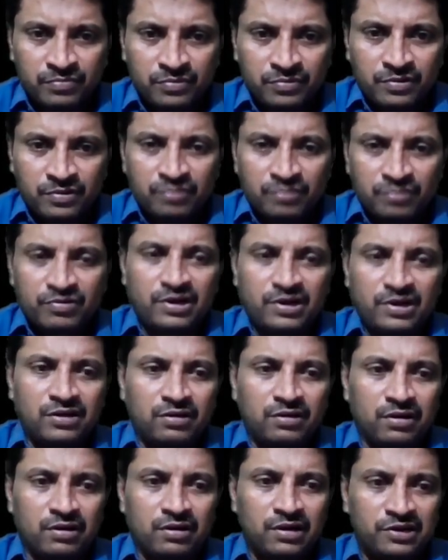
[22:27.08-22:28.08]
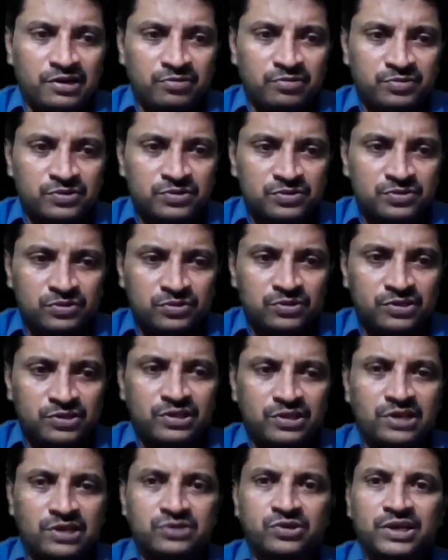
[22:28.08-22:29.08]
We got all attributes. So this is
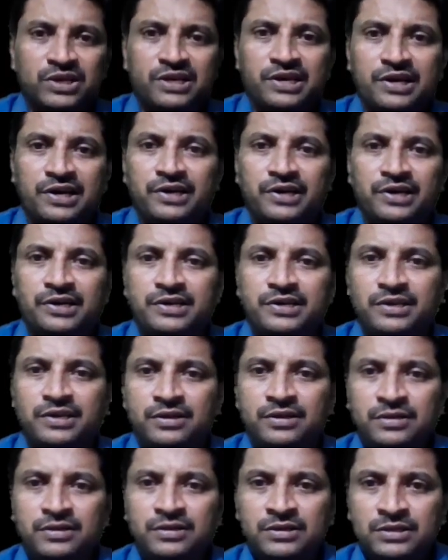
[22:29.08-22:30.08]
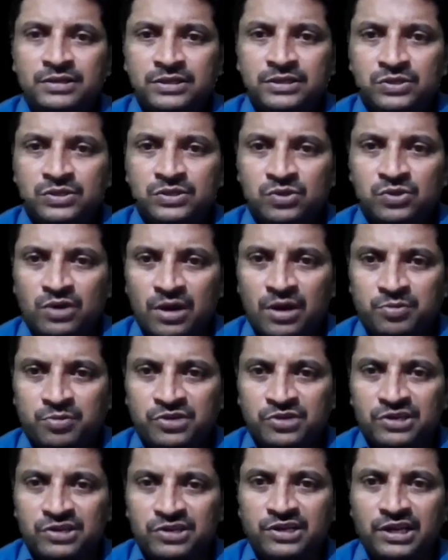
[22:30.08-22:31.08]
also a candidate key. So option
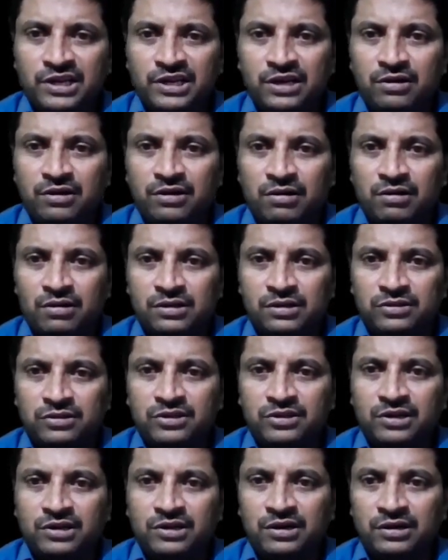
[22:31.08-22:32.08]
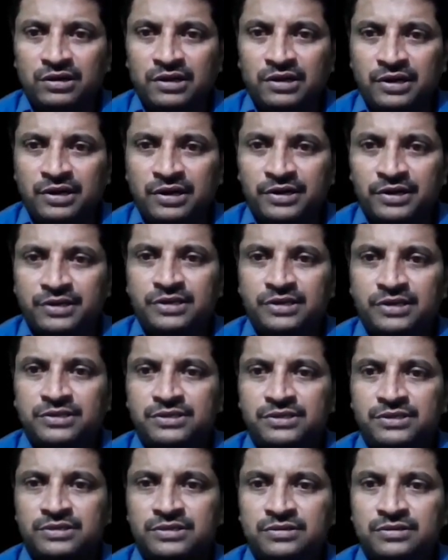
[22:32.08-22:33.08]
D, all the 3 are candidate keys.
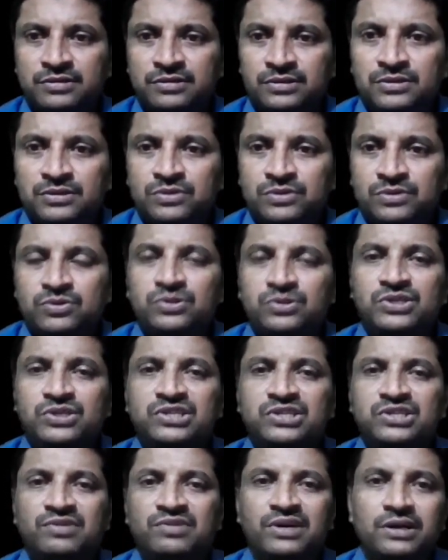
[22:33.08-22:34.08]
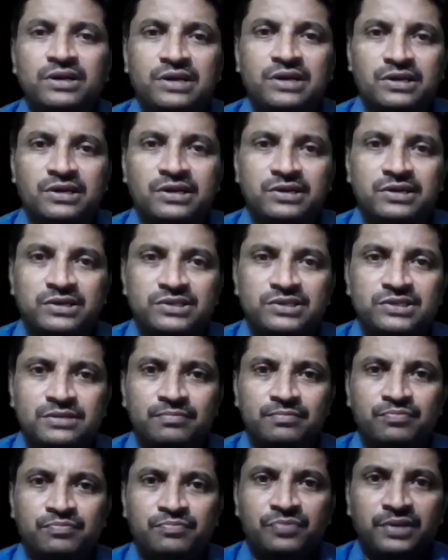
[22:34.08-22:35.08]
So this is our correct answer.
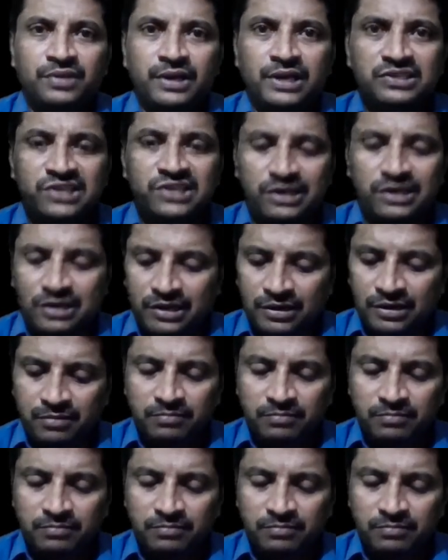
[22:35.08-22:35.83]
Is that clear?